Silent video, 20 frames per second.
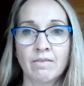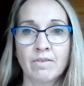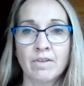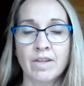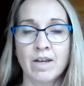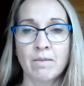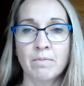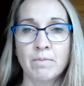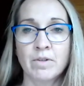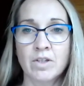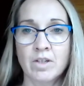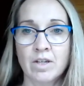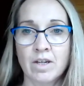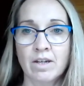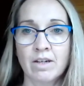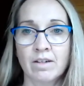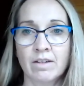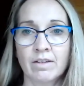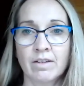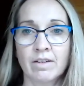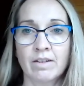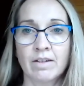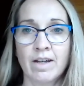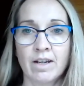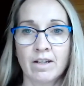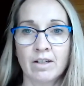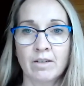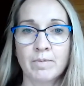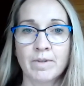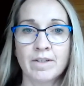that particular
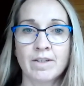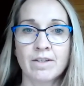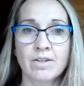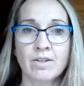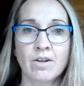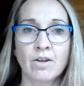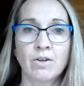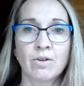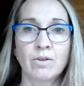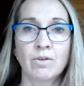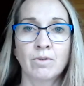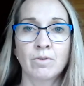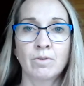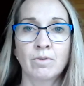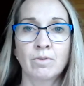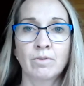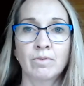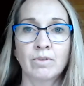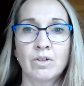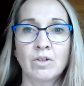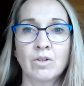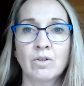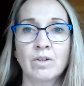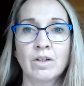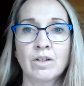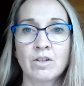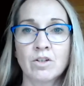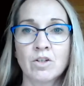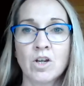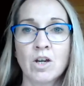element. So you
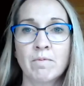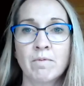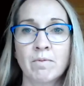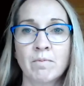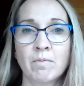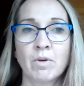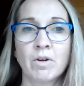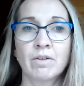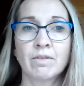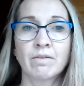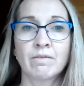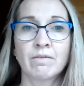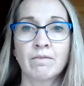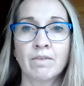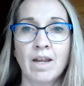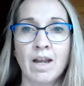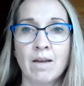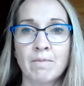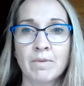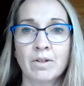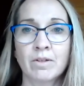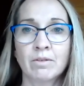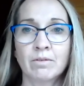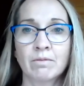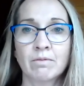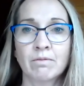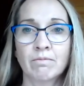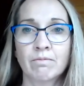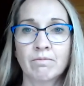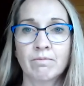can determine what the
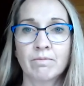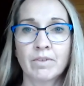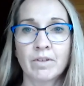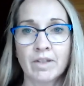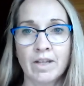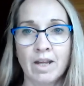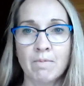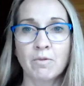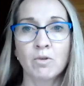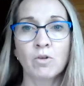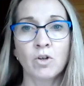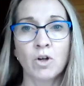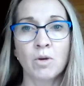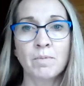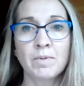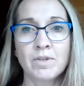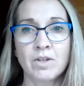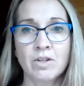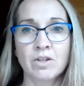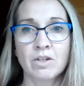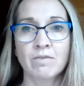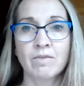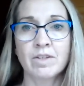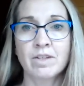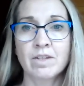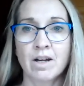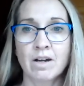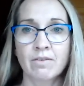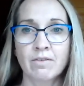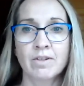chemical composition of a
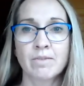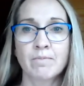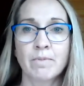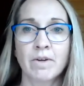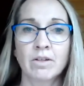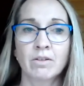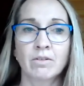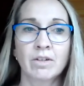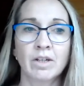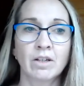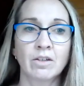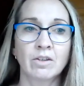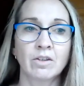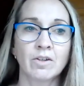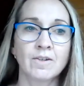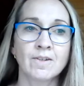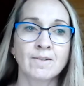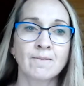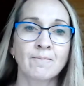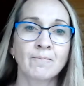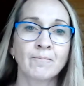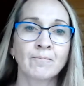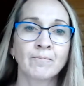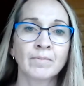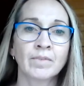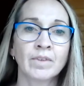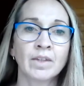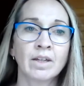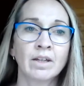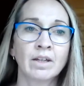star is by looking at those.
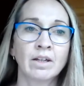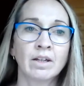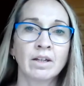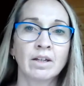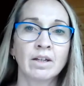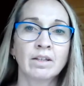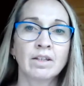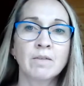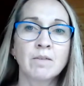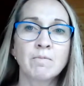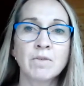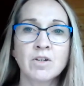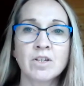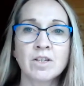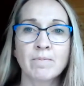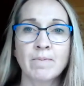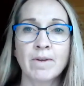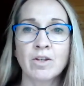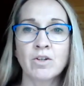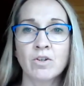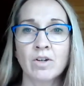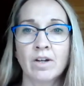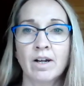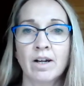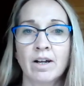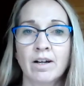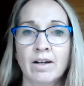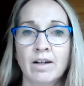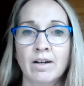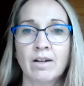The emission spectra
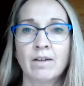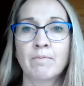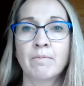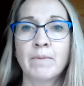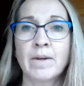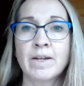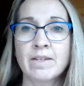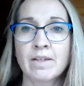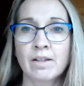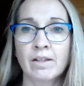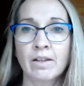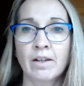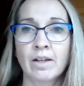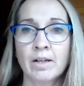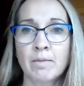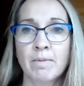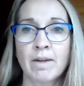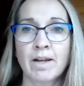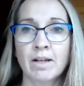are basically like a